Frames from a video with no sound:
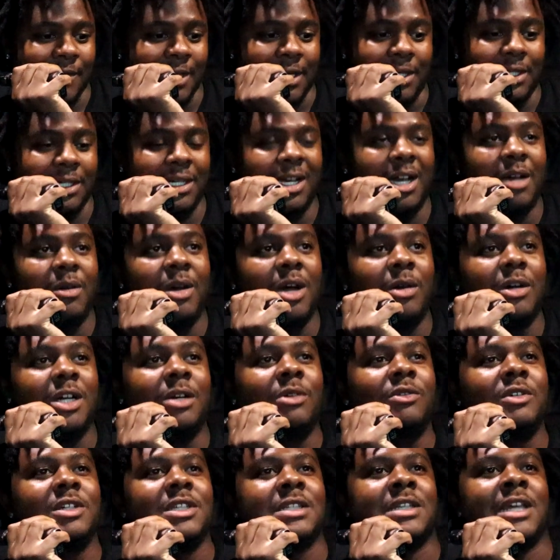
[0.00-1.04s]
That's your wrap. I
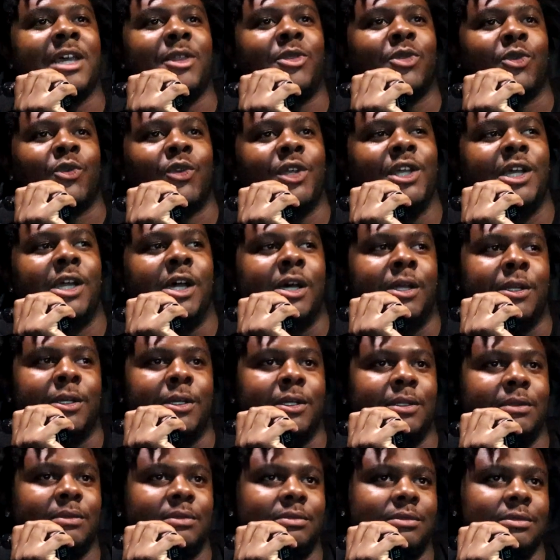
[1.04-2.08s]
want to say three
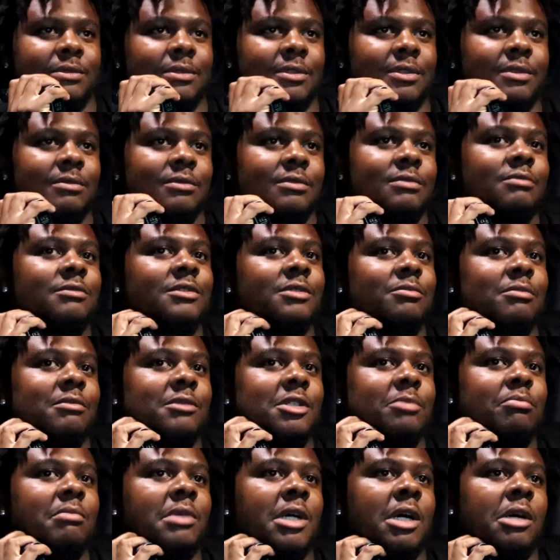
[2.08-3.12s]
hundred. Well, I know where I would be
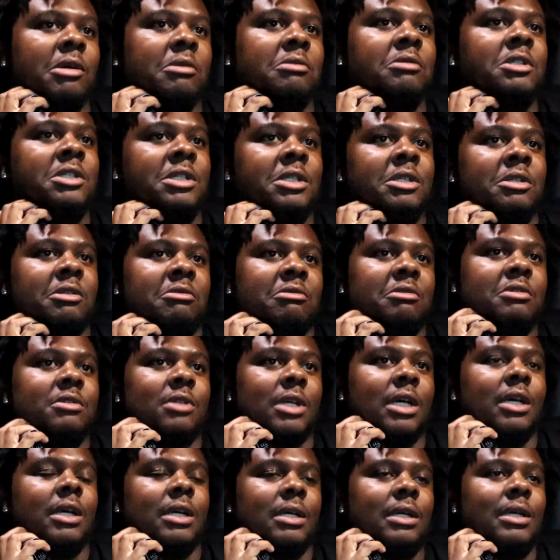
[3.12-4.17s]
going to be uh, three hundred.
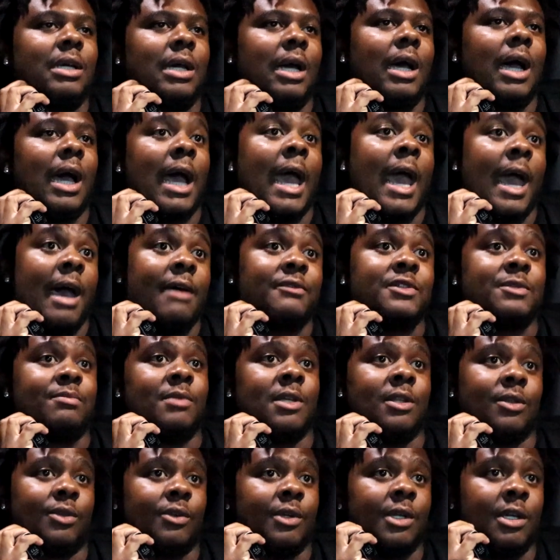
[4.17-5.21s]
I have
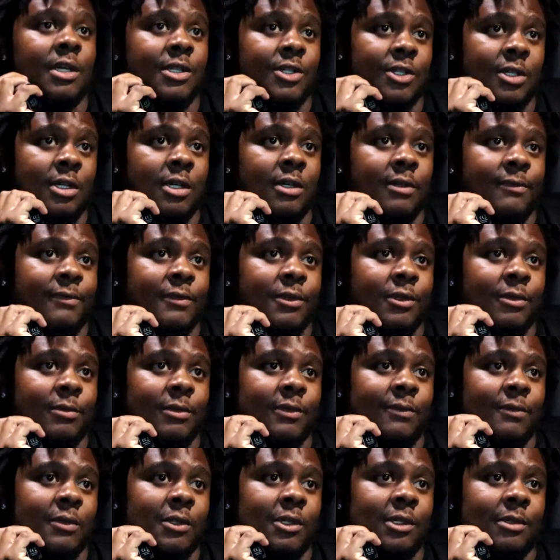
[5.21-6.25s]
spent three hundred on food
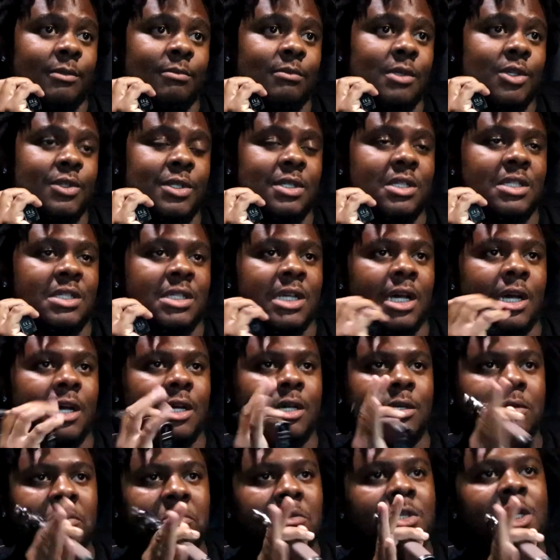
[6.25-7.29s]
before. Most of the
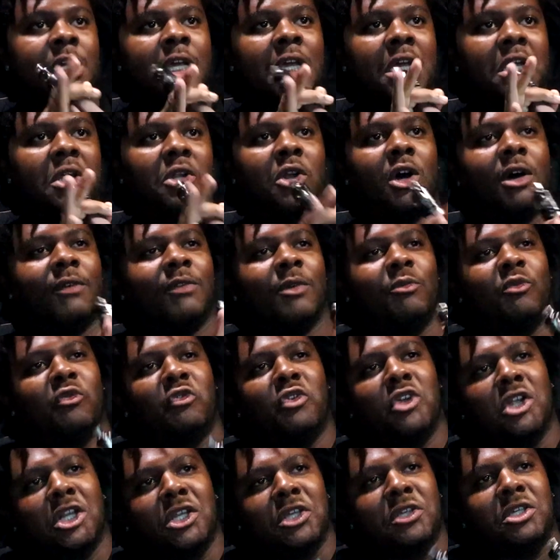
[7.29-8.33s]
time, you know, if I'm
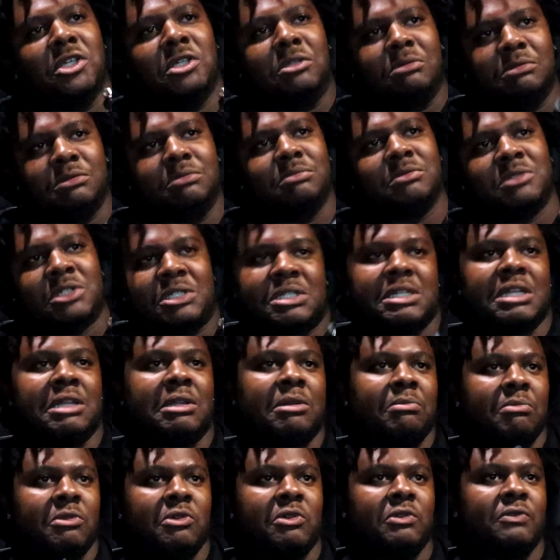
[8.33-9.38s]
really just
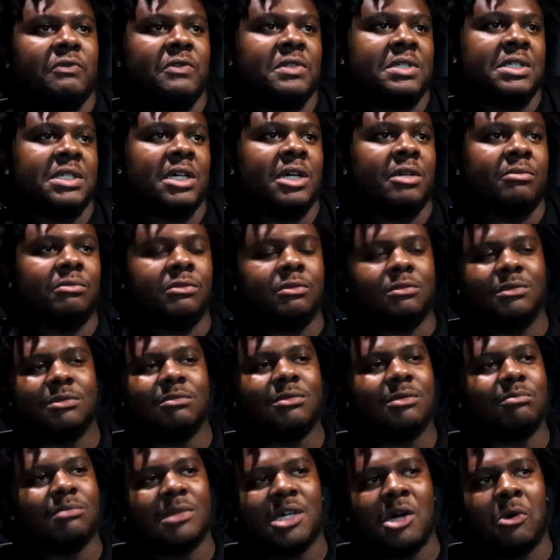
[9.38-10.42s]
in the mood for something,
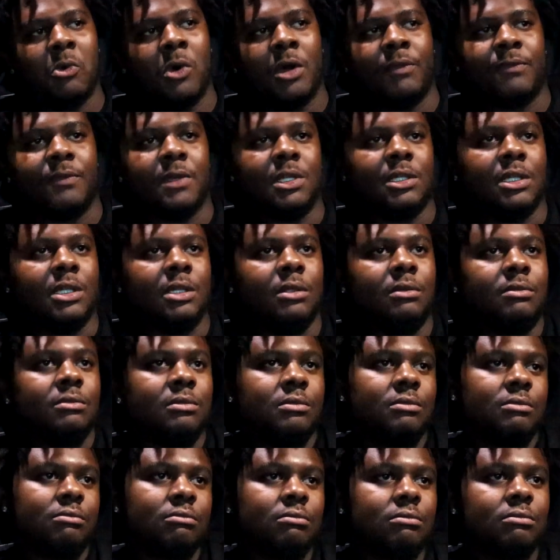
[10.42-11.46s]
about 150.
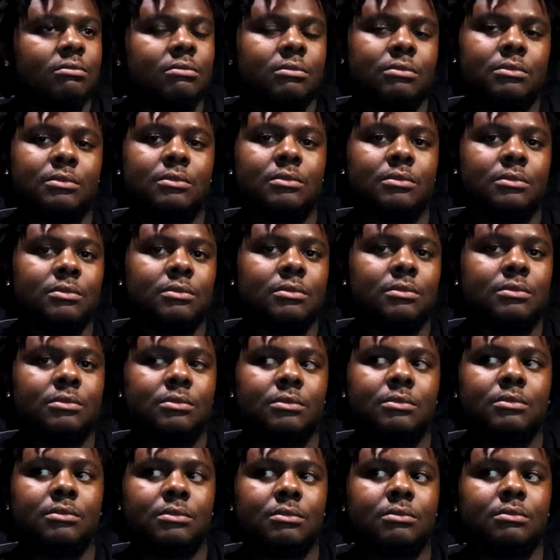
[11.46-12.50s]
Right,
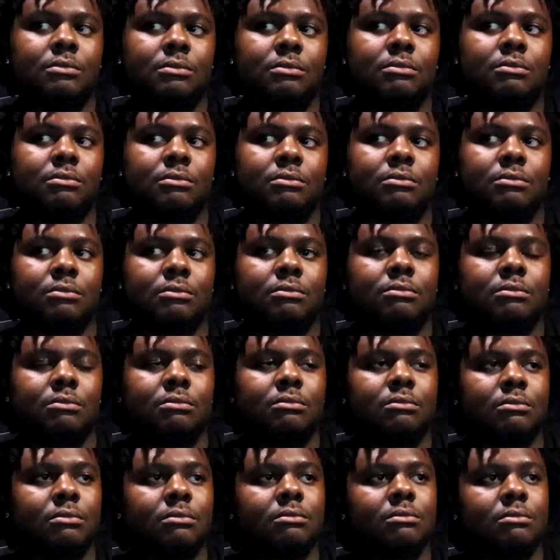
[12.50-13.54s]
right, 150. But see,
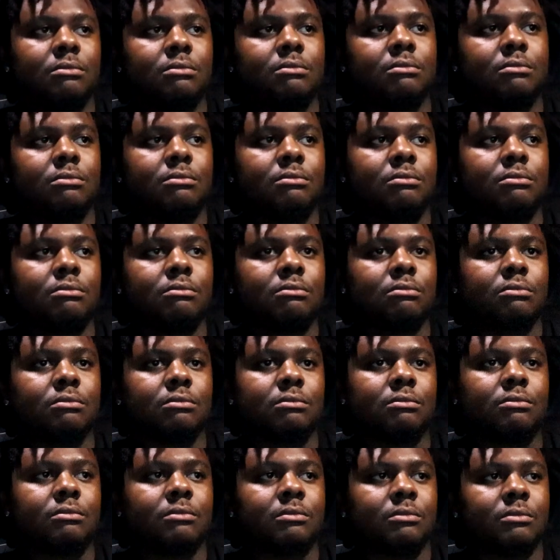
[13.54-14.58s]
when I, where I go, the
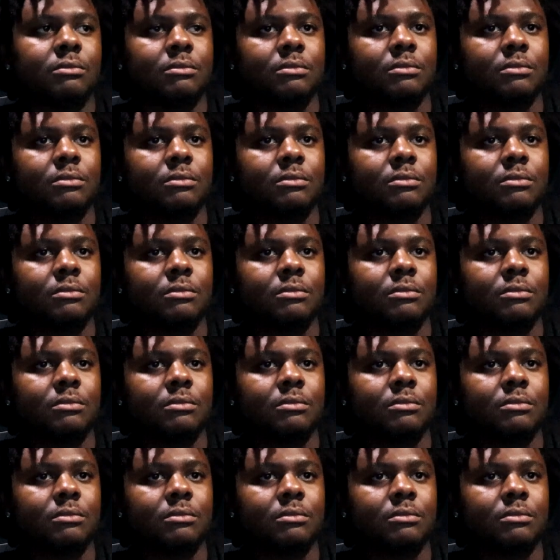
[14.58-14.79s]
steak be